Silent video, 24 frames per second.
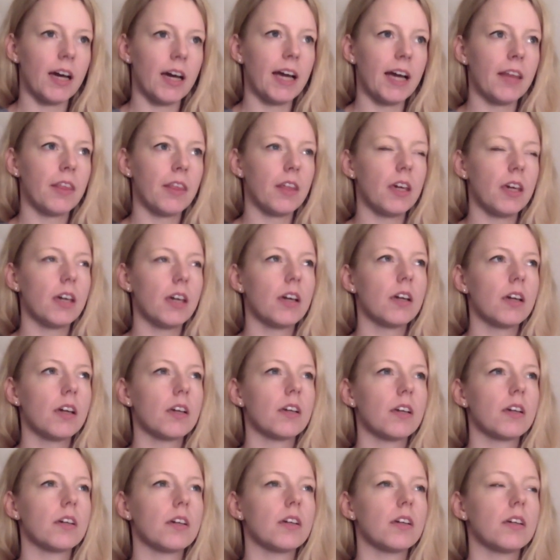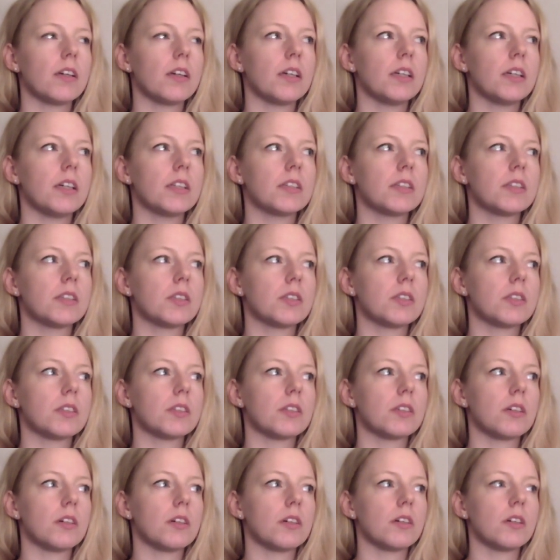I think it's
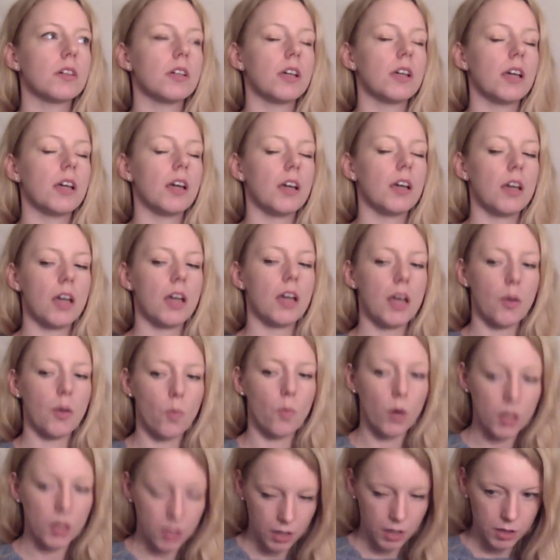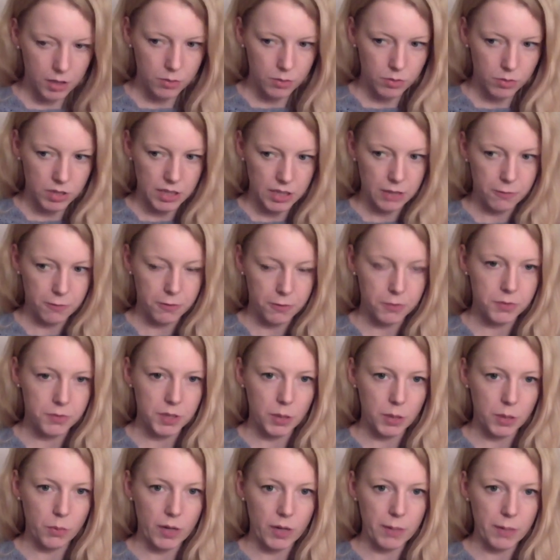a 150
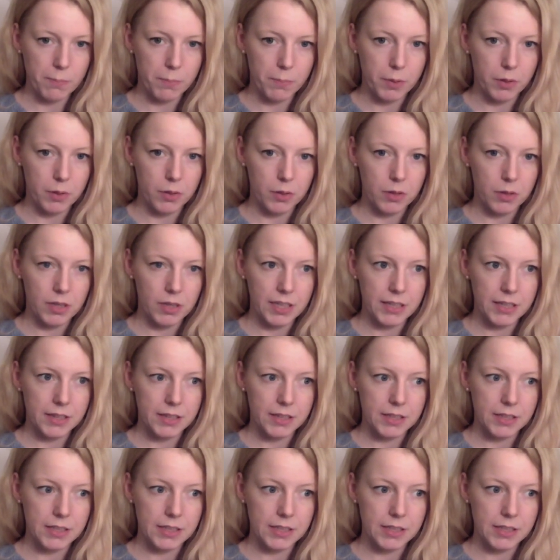gram ball and